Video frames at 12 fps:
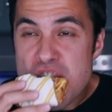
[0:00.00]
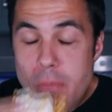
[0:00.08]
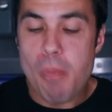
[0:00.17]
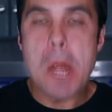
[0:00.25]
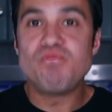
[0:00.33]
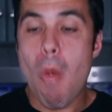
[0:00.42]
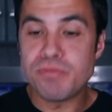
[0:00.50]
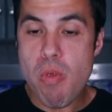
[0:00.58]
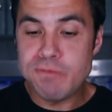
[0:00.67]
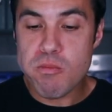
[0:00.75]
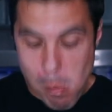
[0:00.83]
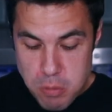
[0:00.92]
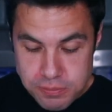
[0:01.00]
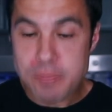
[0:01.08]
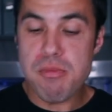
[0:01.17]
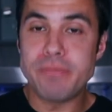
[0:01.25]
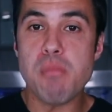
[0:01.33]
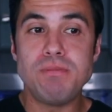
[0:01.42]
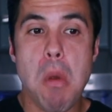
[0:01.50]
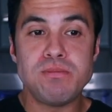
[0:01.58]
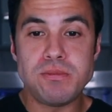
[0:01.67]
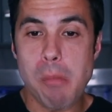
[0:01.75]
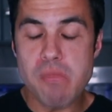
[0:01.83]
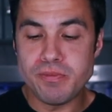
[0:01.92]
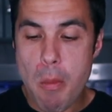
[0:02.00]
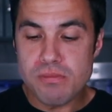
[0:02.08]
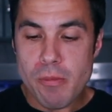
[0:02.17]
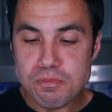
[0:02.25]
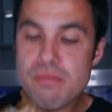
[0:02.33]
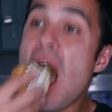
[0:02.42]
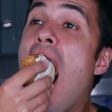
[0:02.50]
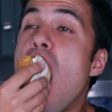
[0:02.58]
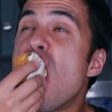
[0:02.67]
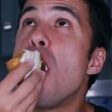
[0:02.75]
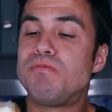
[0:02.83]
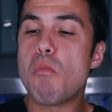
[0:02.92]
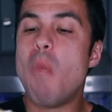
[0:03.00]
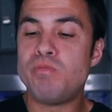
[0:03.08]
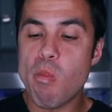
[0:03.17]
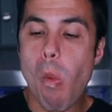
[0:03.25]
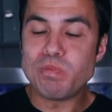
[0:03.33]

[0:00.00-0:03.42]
but go into it knowing that Starbucks scone is a bit